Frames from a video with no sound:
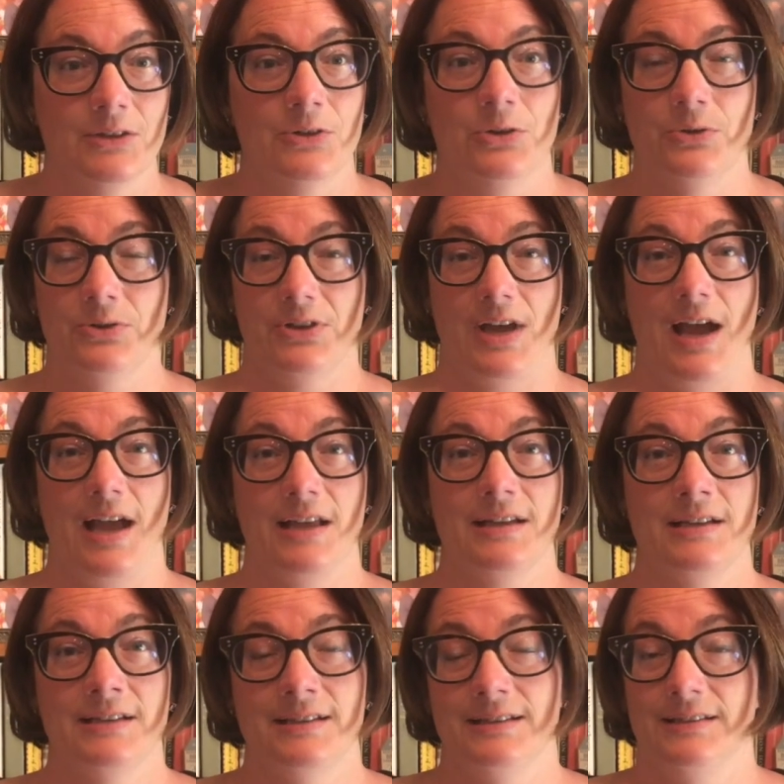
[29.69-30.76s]
Who thought,
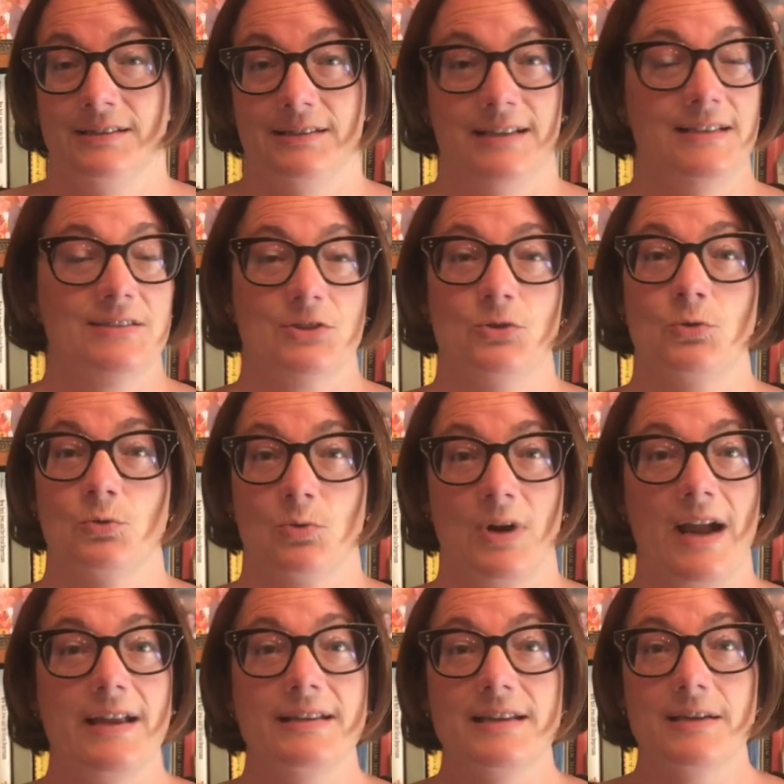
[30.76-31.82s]
let's
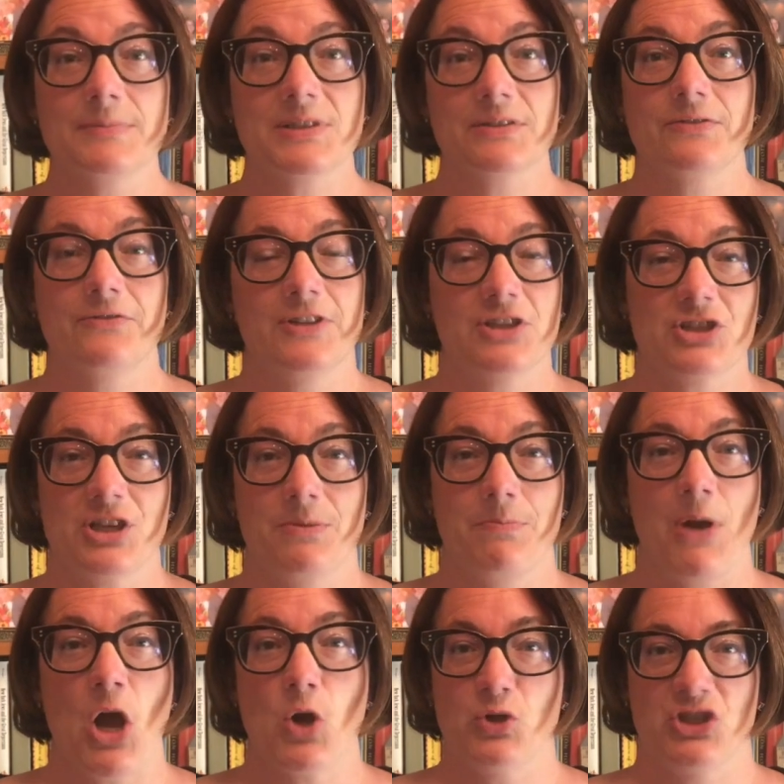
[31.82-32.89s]
grind up some fish and
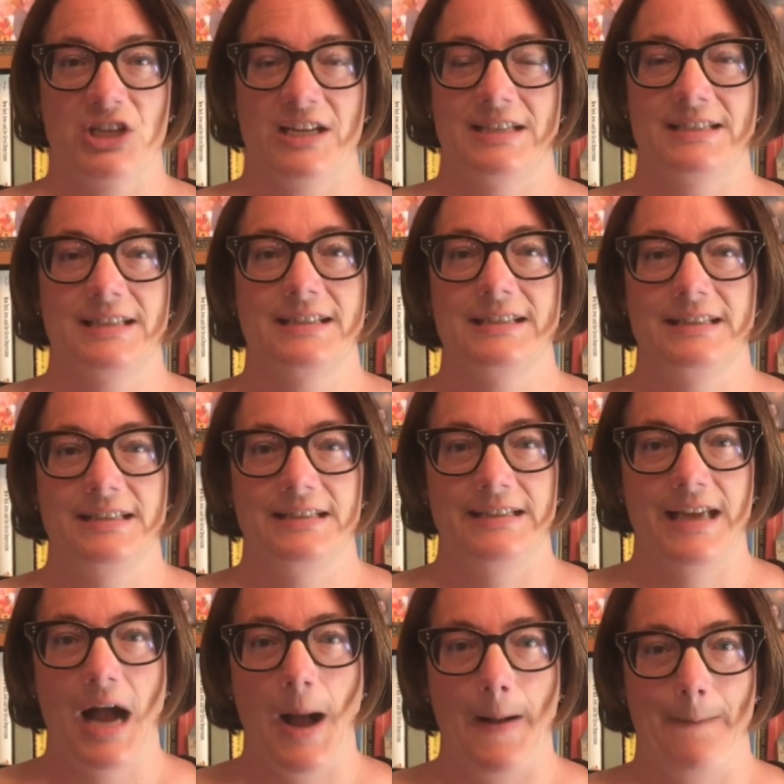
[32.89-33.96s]
poach it?
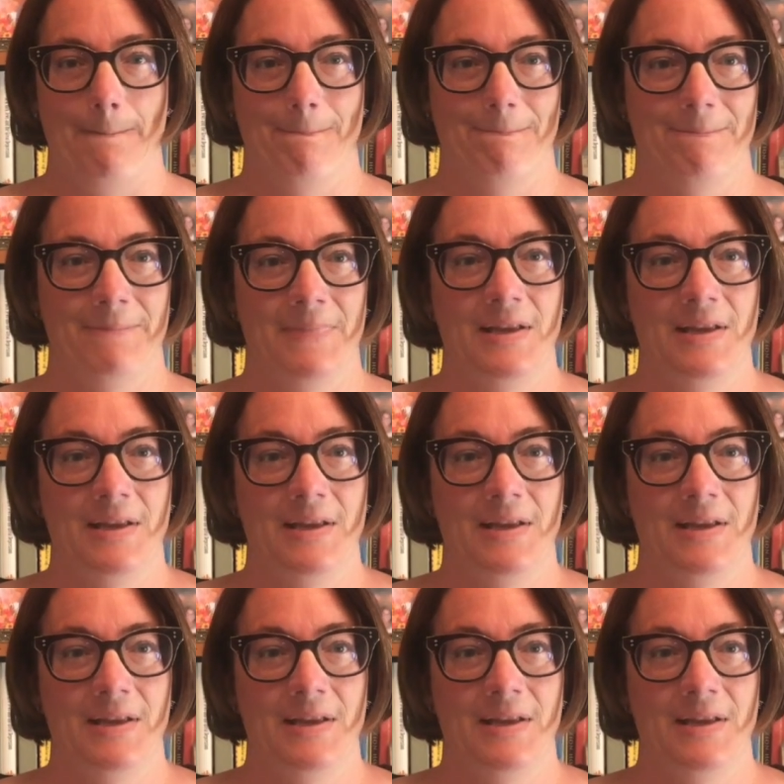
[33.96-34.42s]
Yum!